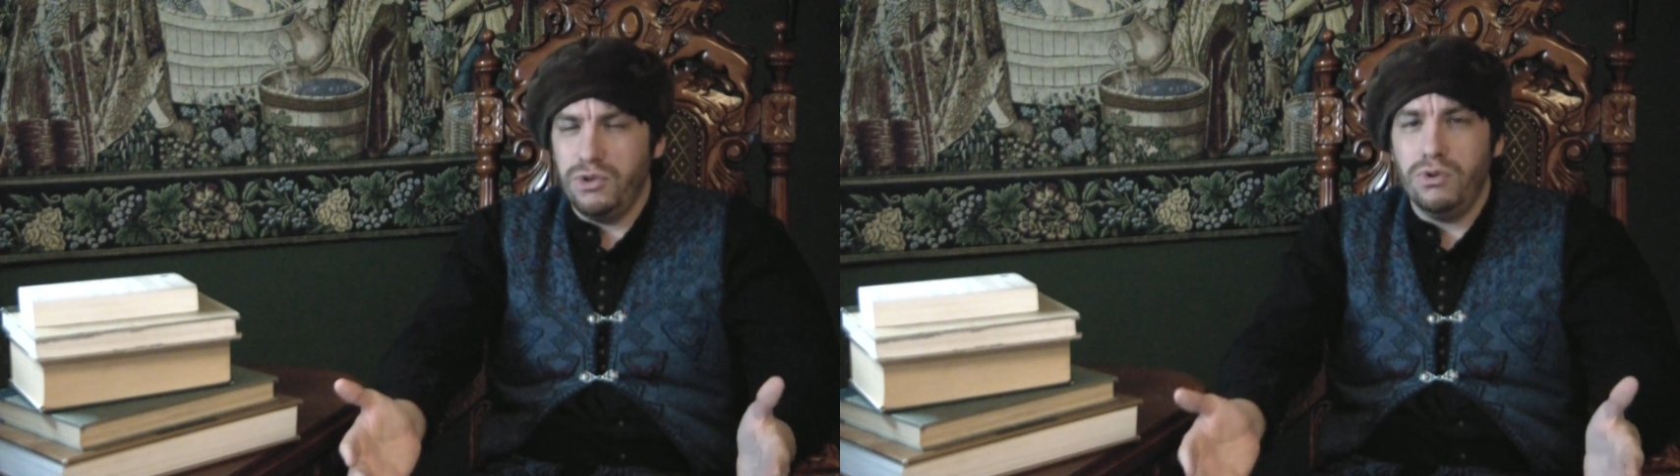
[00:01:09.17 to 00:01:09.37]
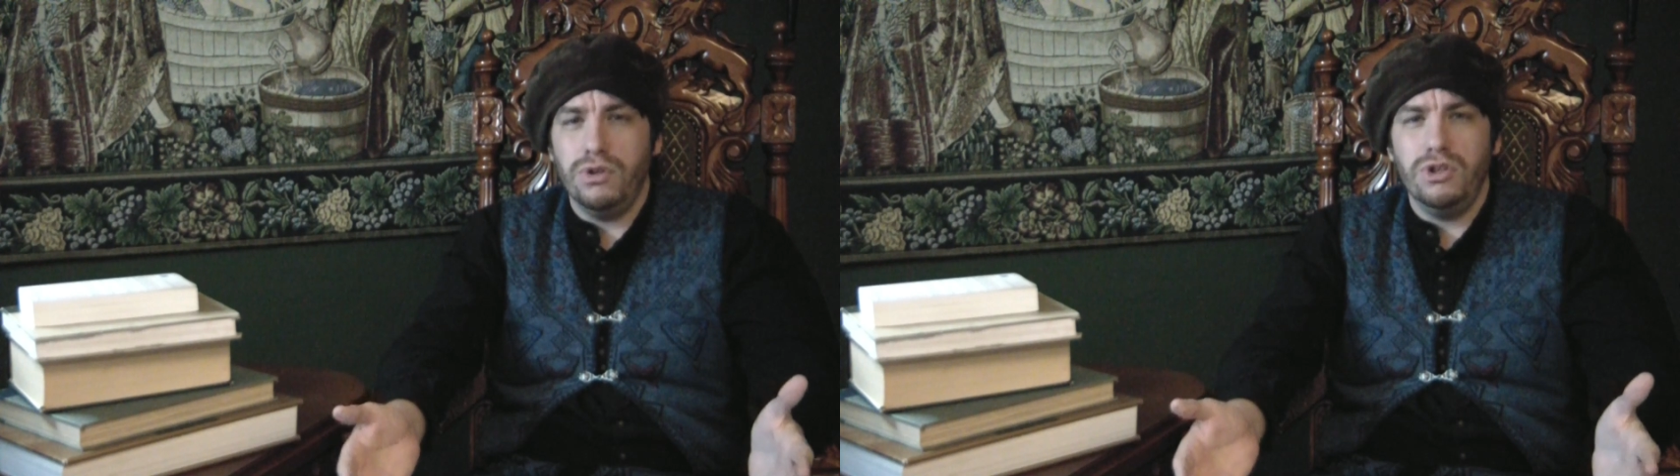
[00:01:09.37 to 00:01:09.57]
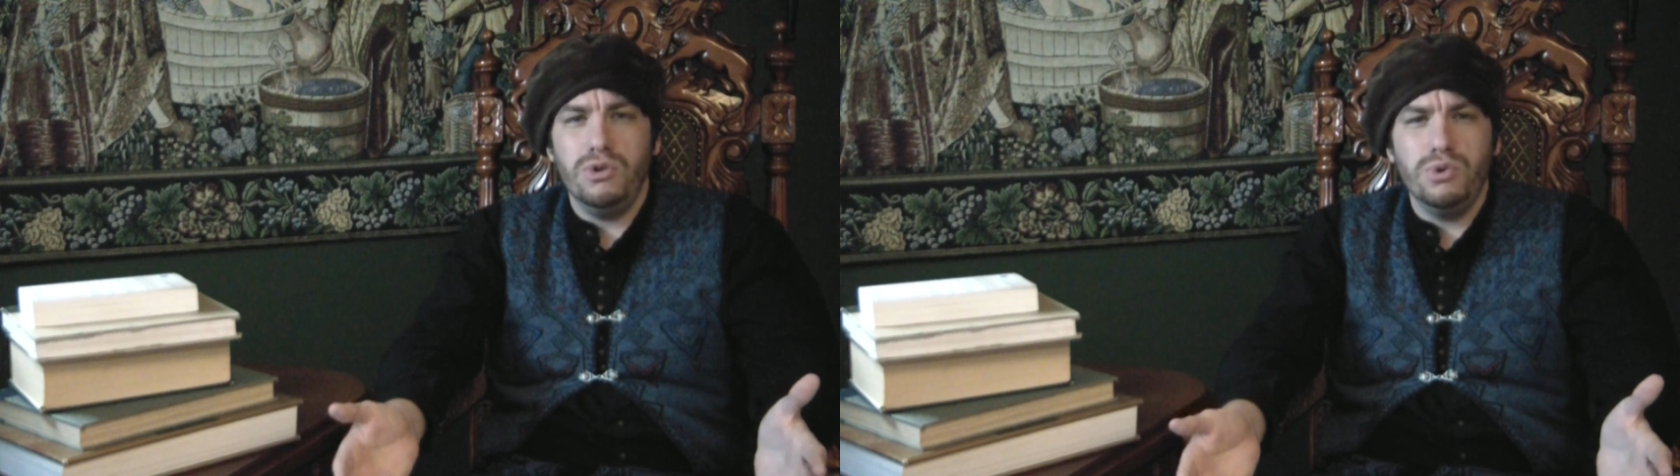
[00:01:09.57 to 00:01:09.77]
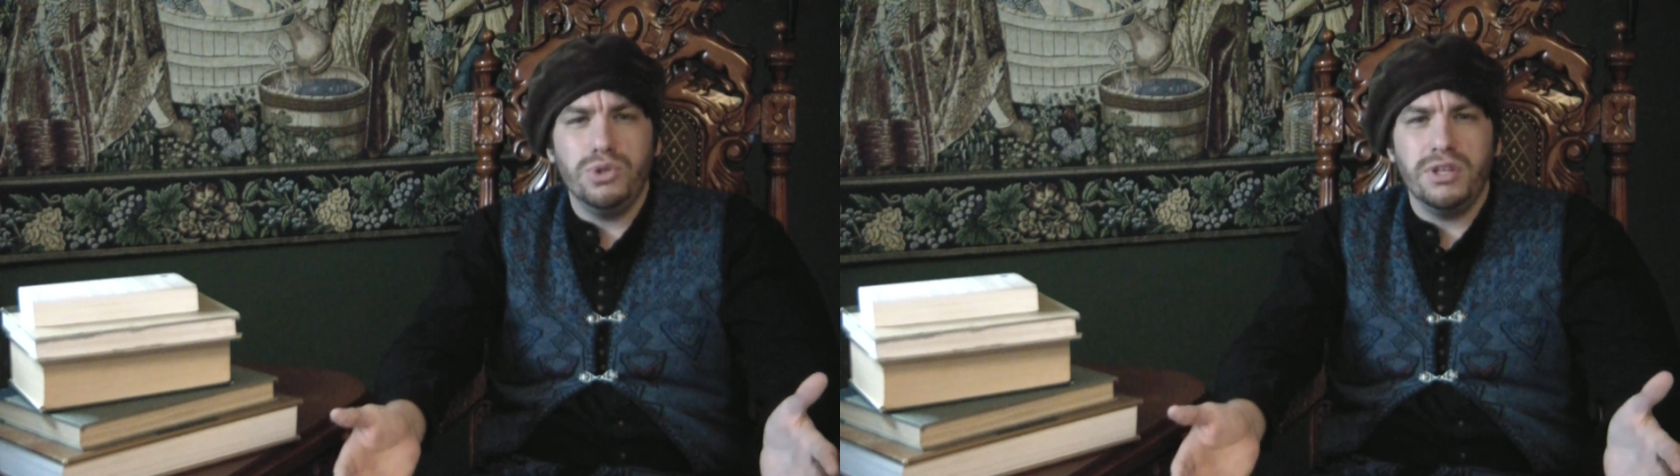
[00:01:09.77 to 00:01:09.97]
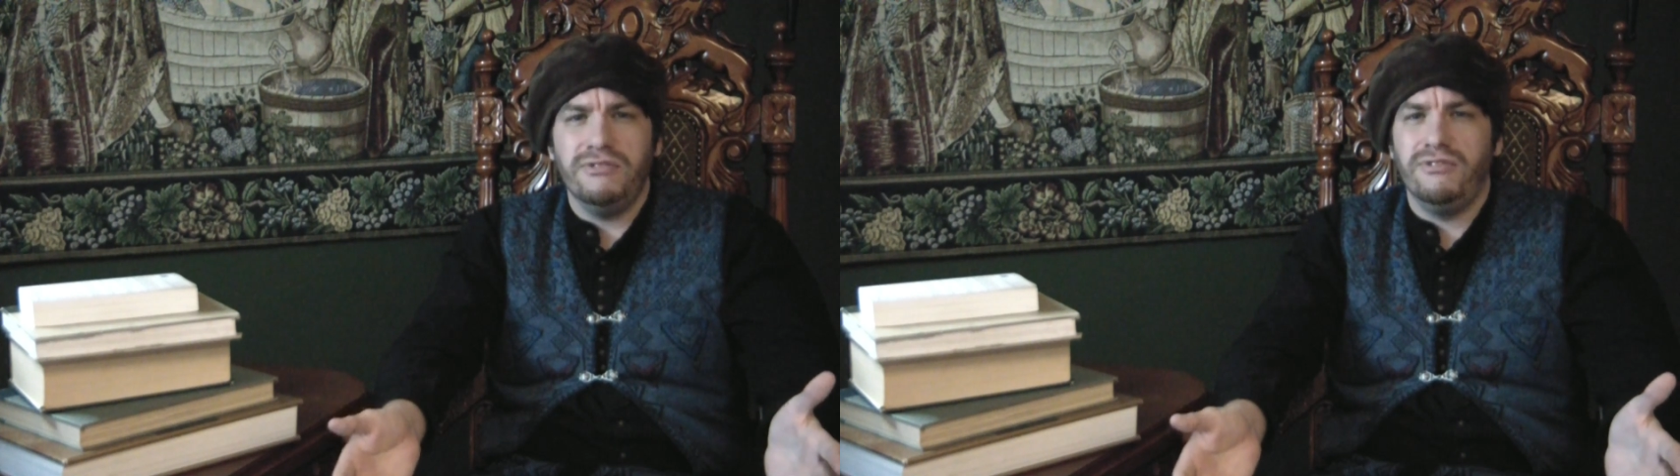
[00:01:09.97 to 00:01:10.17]
You can
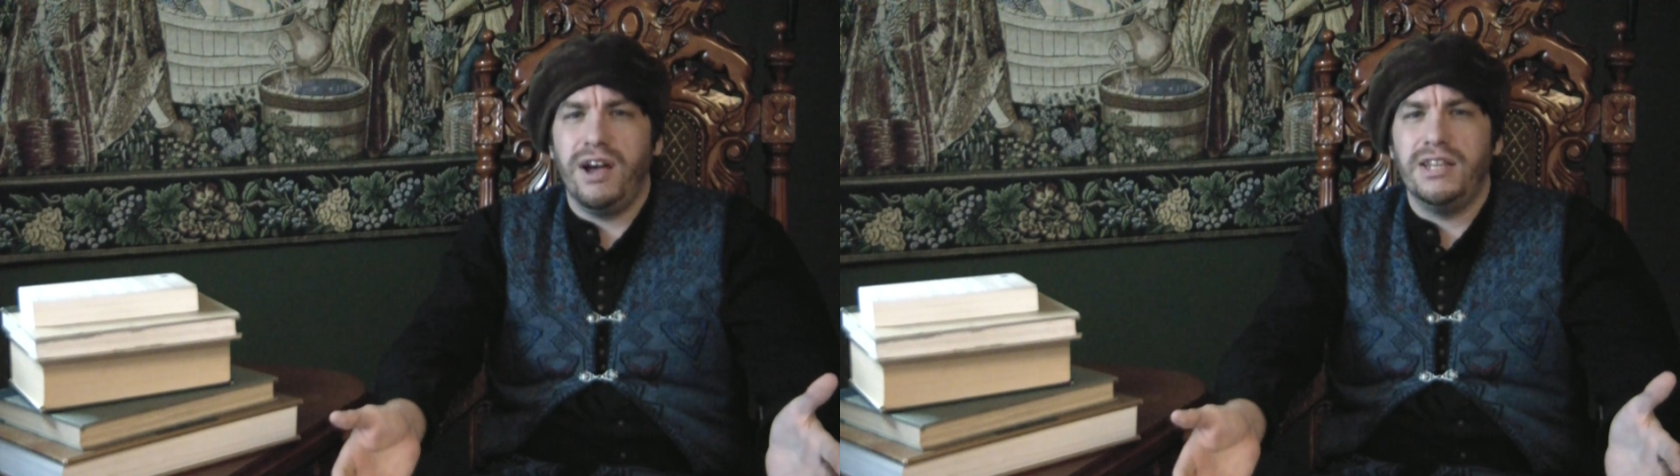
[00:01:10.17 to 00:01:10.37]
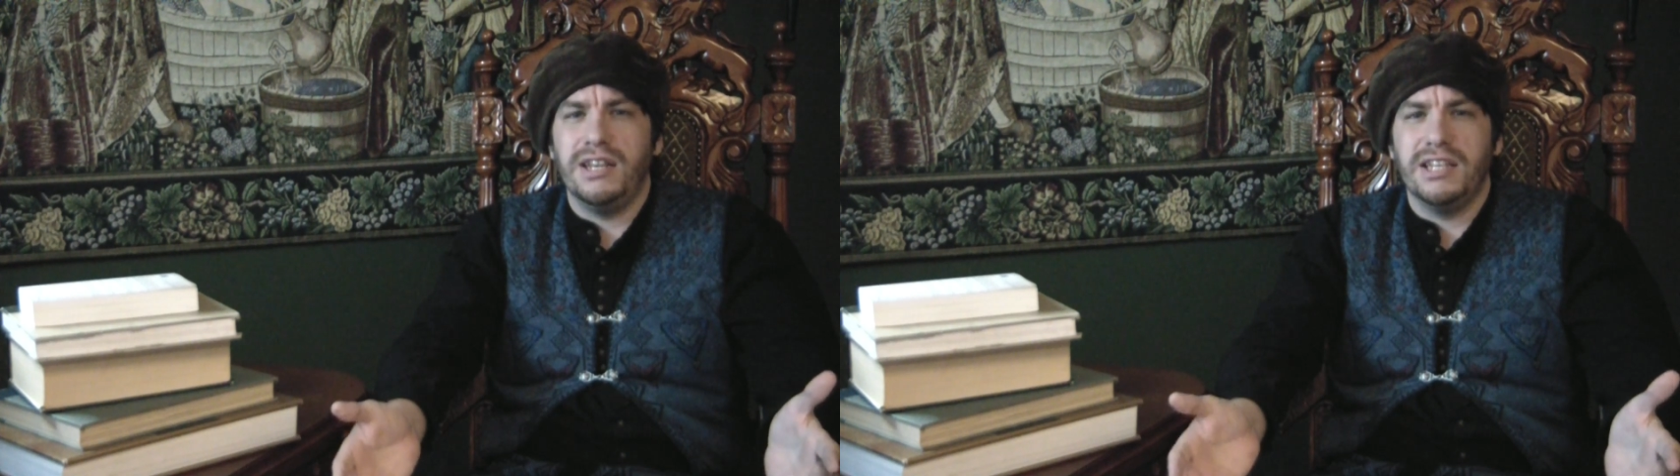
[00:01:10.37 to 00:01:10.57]
usually find an